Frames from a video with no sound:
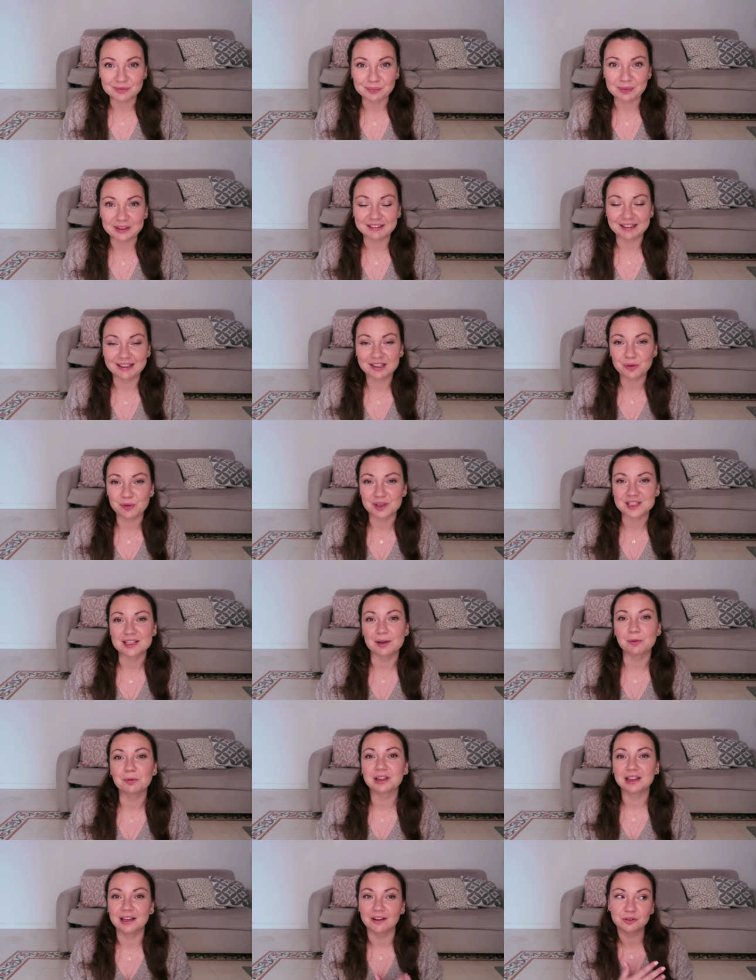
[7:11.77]
But anyways,
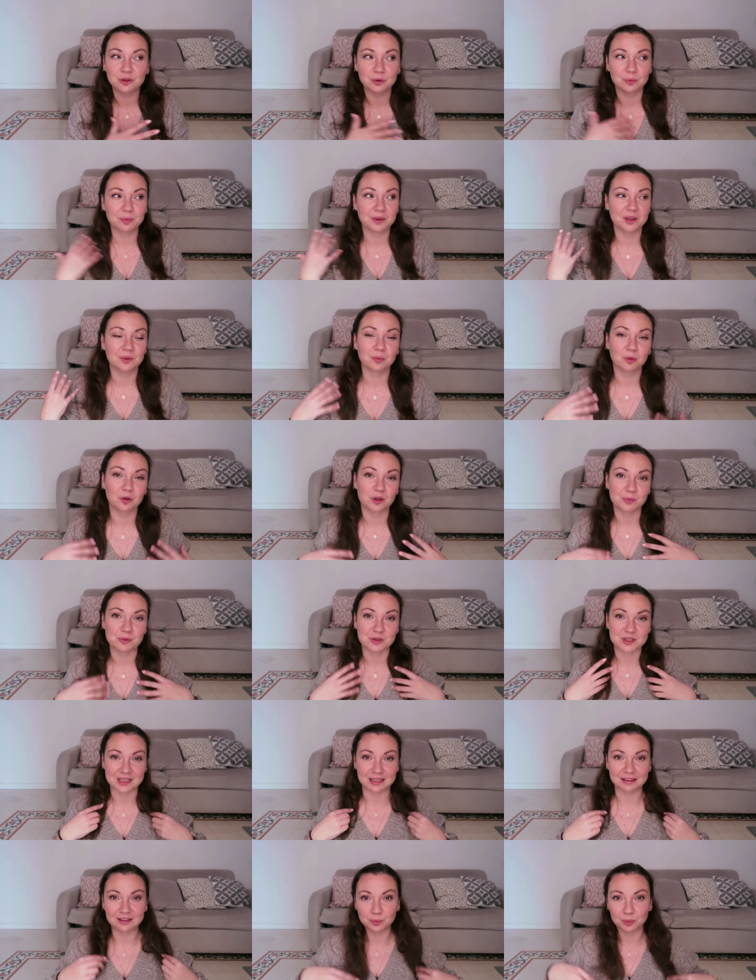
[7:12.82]
I would love to be more
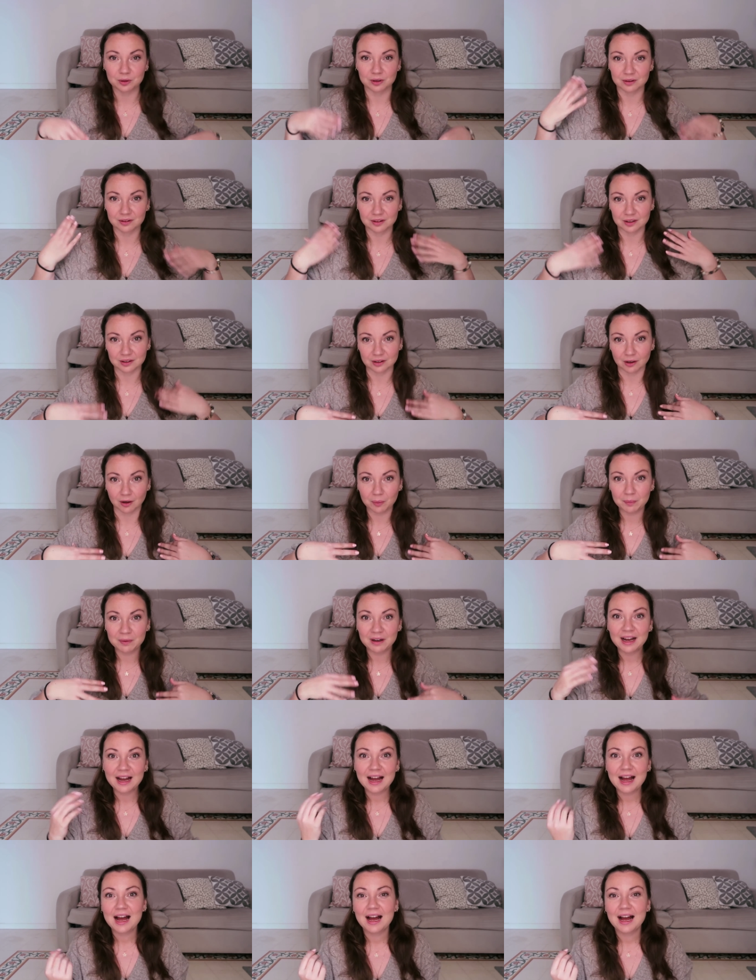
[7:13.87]
presentable on the top.